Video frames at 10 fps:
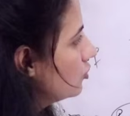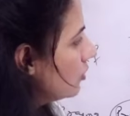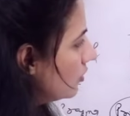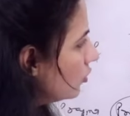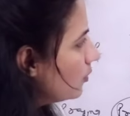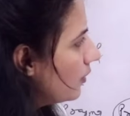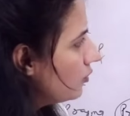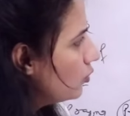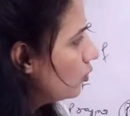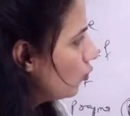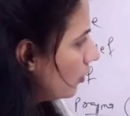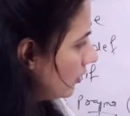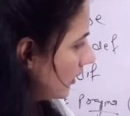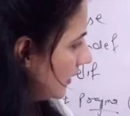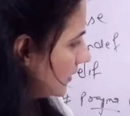So I hope now you got
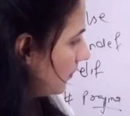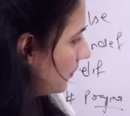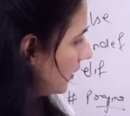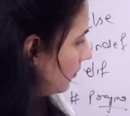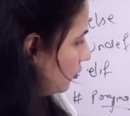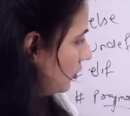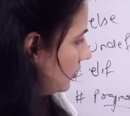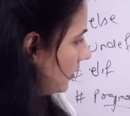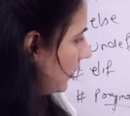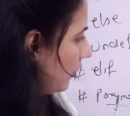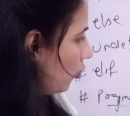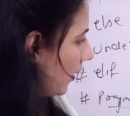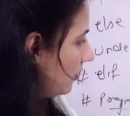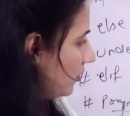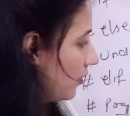what is a preprocessor and
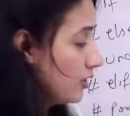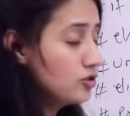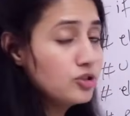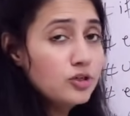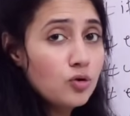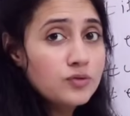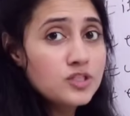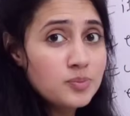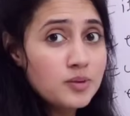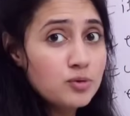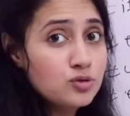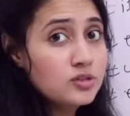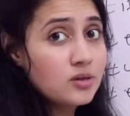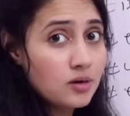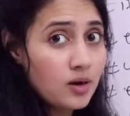when the functioning of this
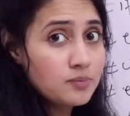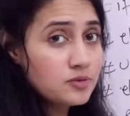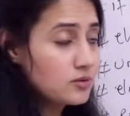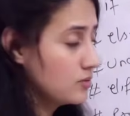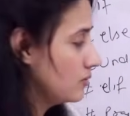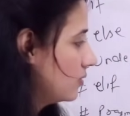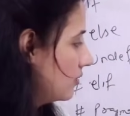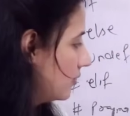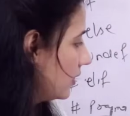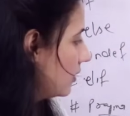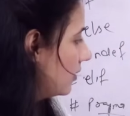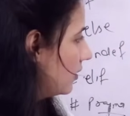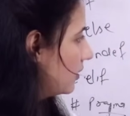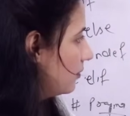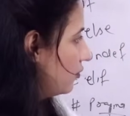preprocessor comes. Like
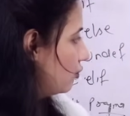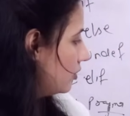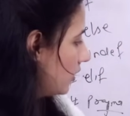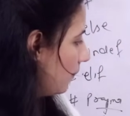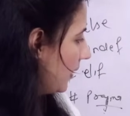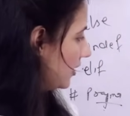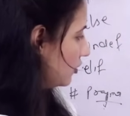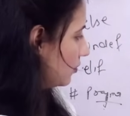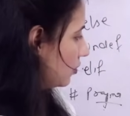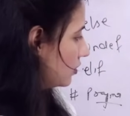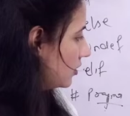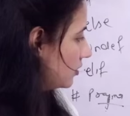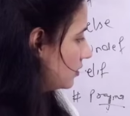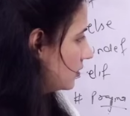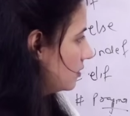before the compilation
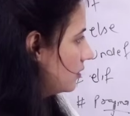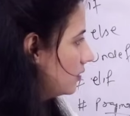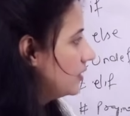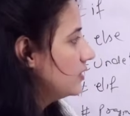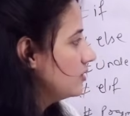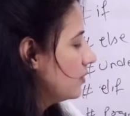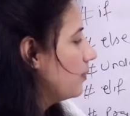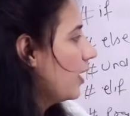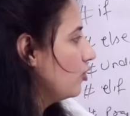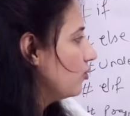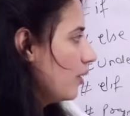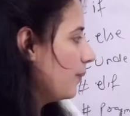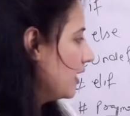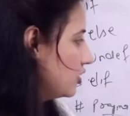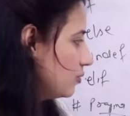process, it's just a part of
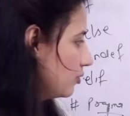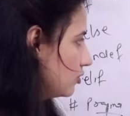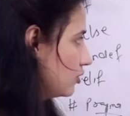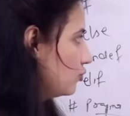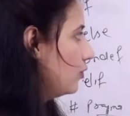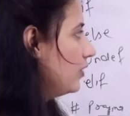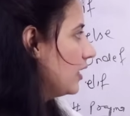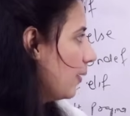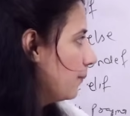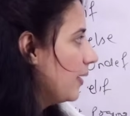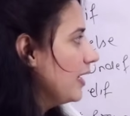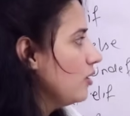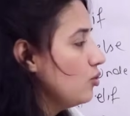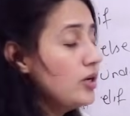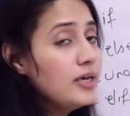compilation process. We will
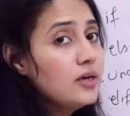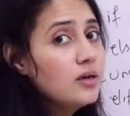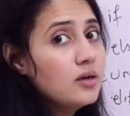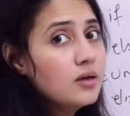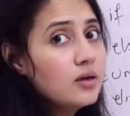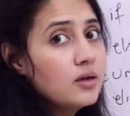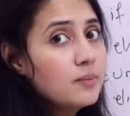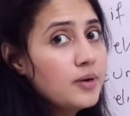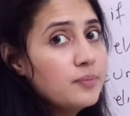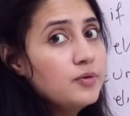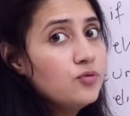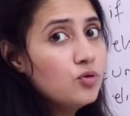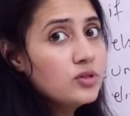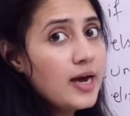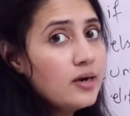compile only, but
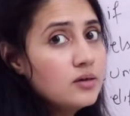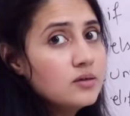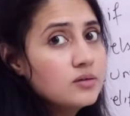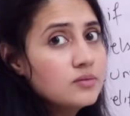before that